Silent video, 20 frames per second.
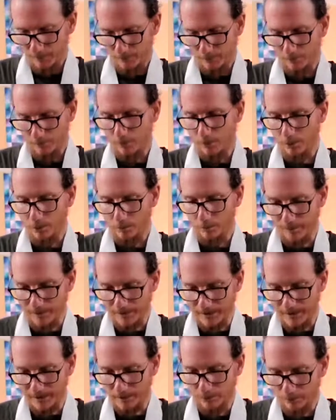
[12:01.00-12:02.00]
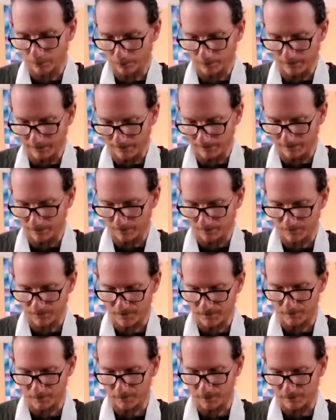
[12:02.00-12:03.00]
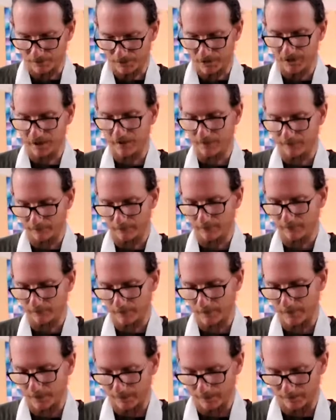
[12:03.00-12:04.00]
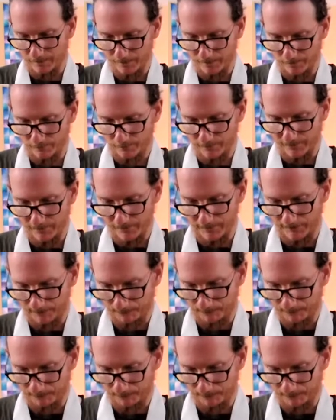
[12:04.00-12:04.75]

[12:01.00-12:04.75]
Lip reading: So a whole being comes to achieve something.